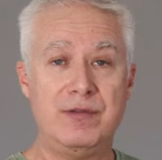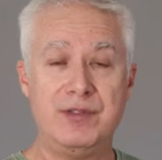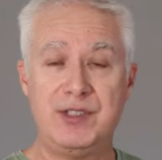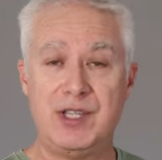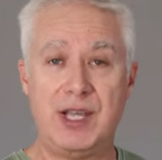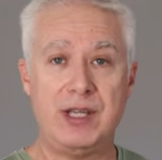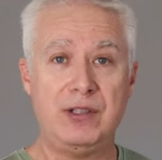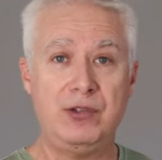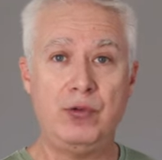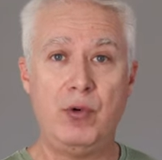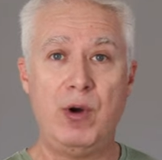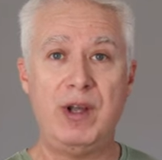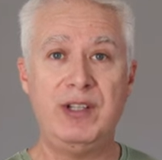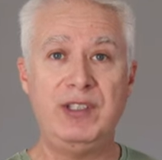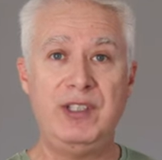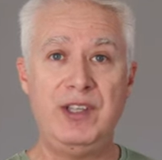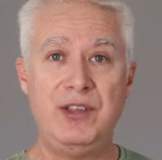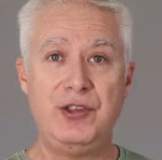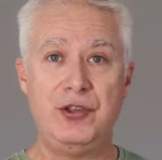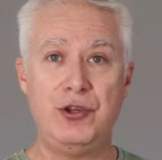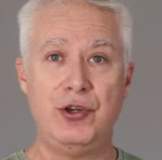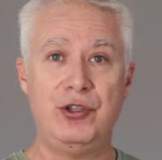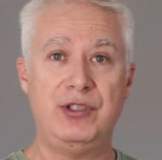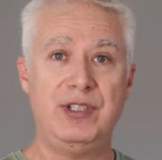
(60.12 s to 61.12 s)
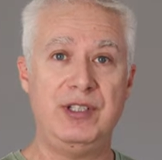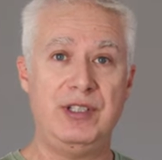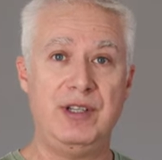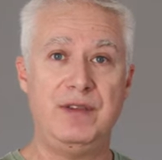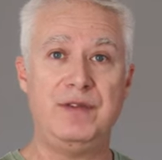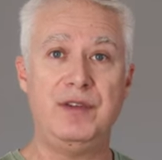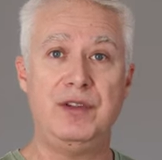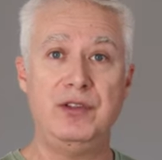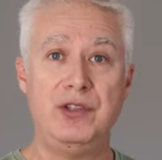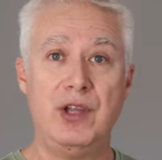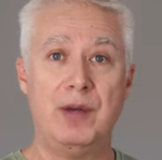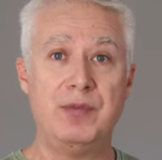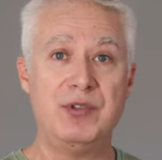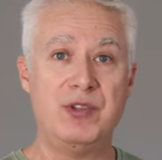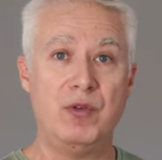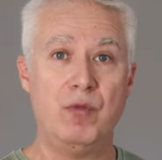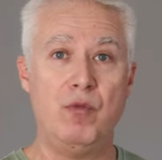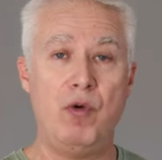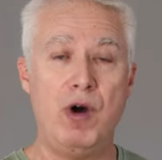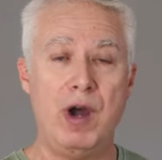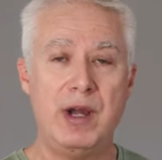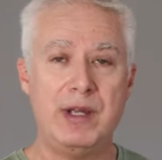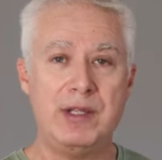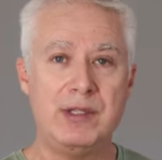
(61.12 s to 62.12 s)
of say 20, 30 different types
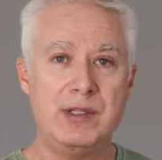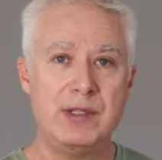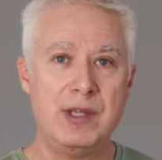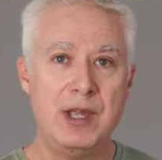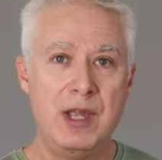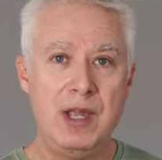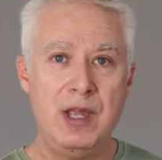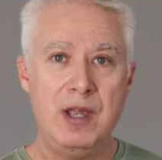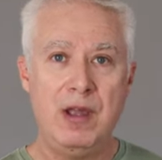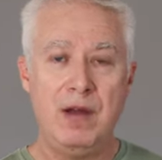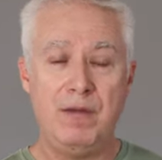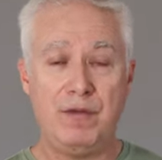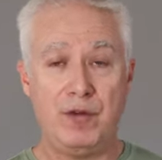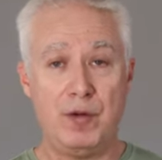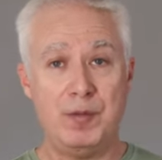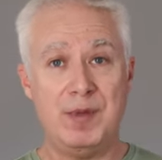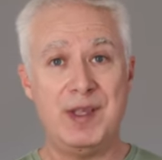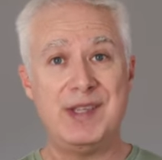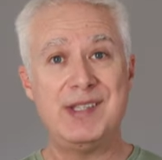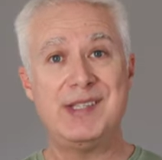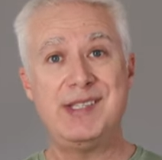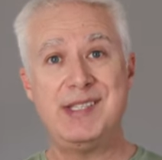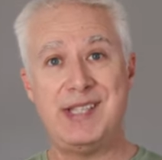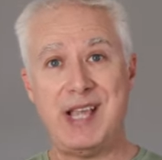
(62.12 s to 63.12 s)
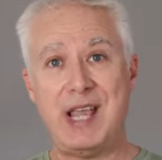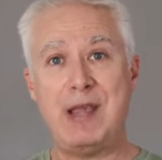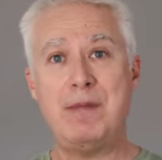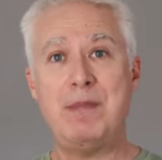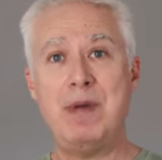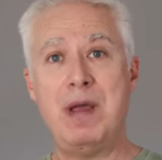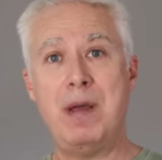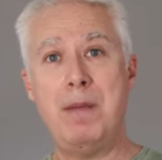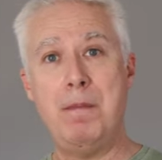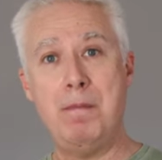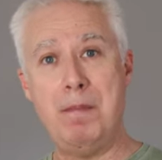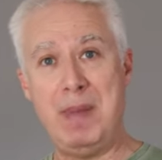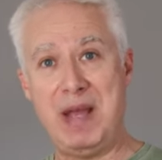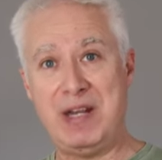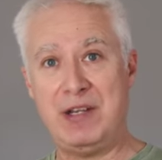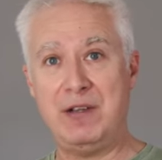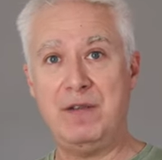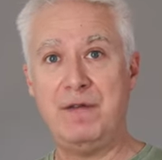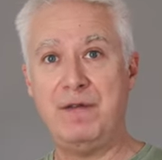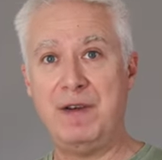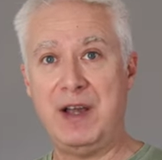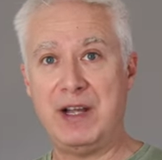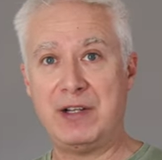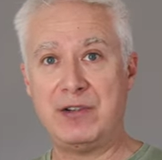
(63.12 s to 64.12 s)
of wines from the same
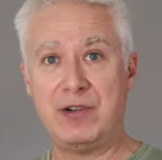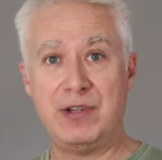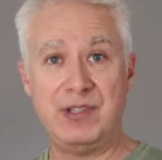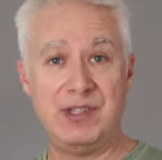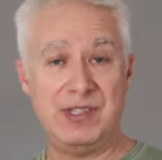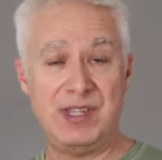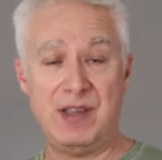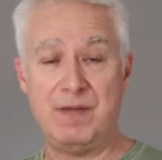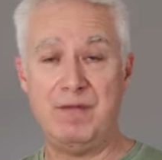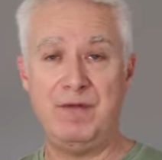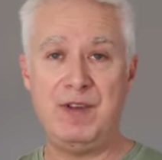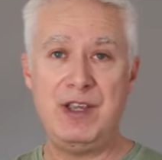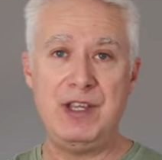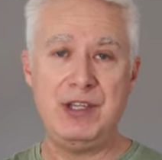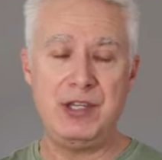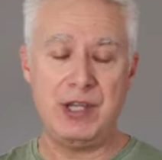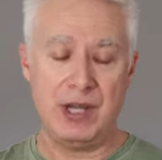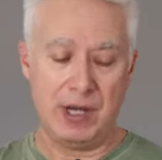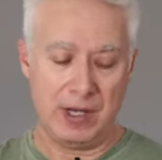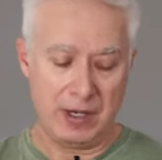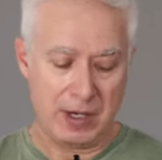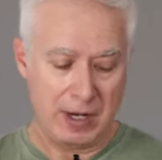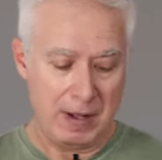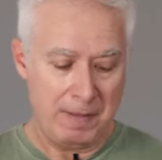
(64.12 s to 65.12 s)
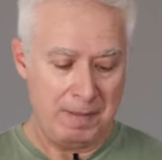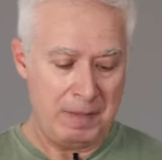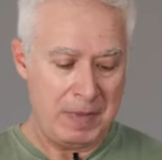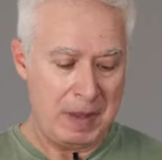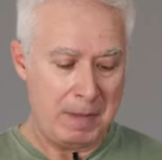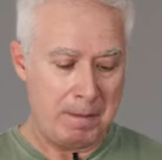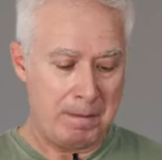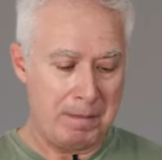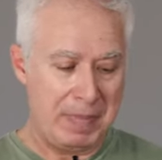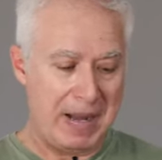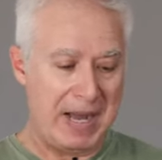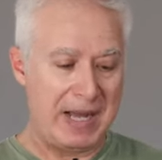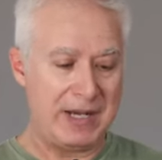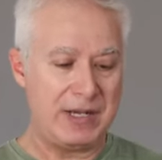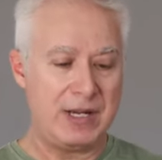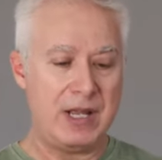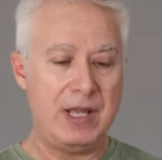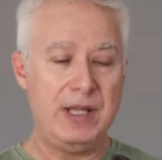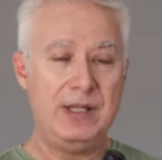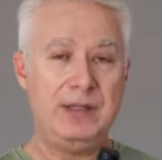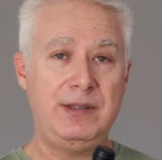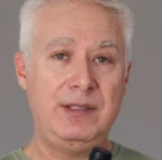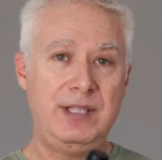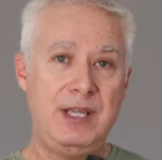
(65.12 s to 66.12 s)
manufacturer, same vineyard, but
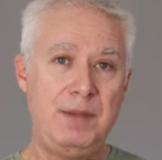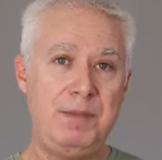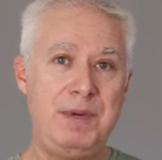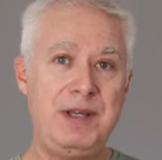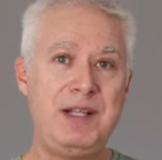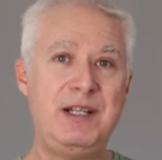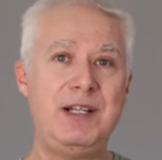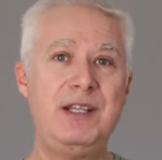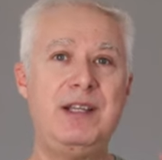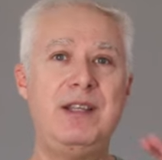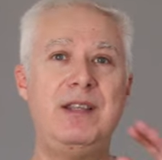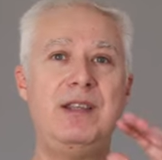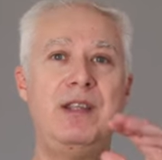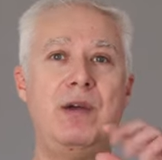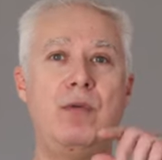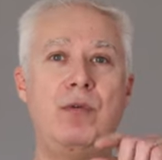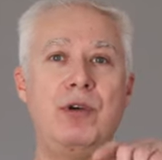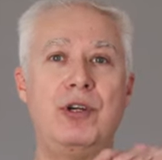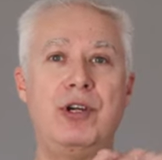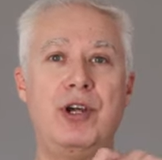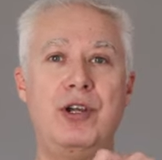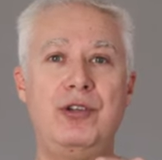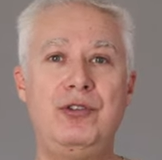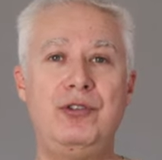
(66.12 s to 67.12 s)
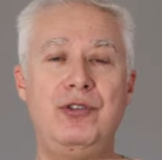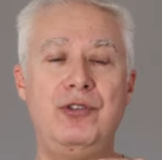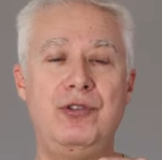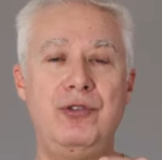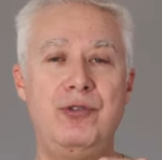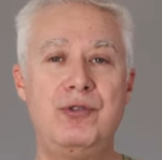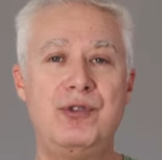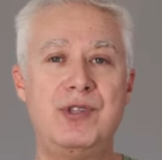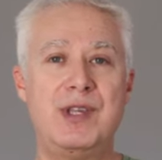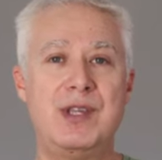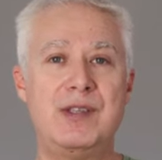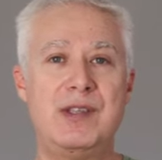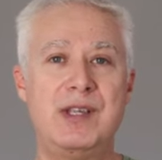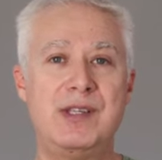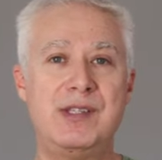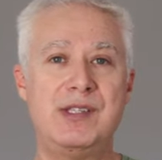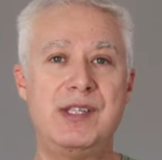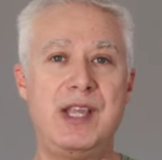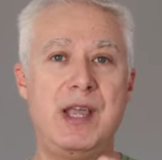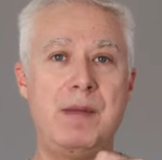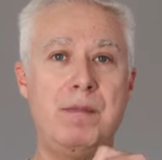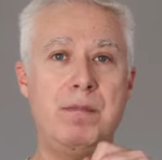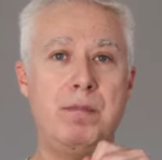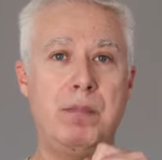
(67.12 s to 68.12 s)
Typically, they were going to use the
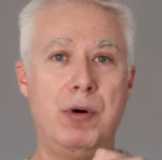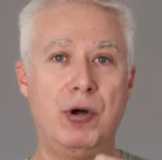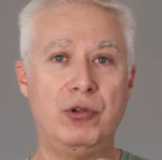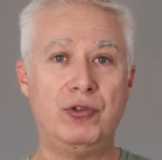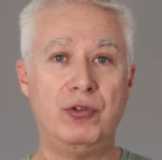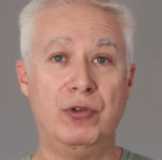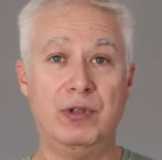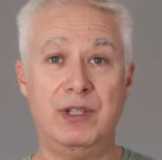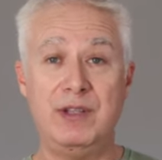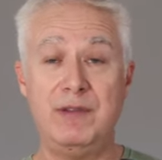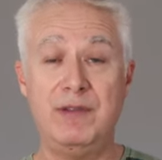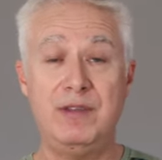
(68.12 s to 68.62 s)
same bottle.